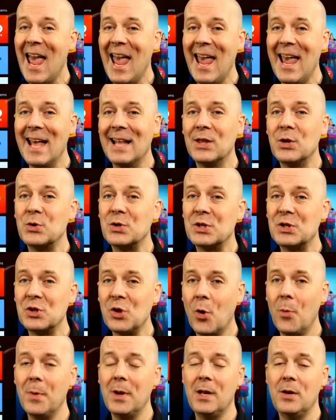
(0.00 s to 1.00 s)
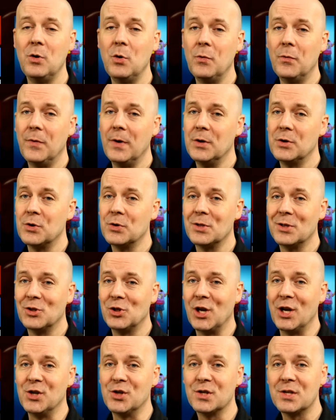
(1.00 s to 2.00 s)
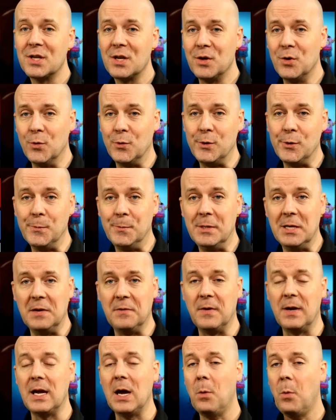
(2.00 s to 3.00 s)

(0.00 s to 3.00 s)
And there's so many new features and changes to YouTube TV.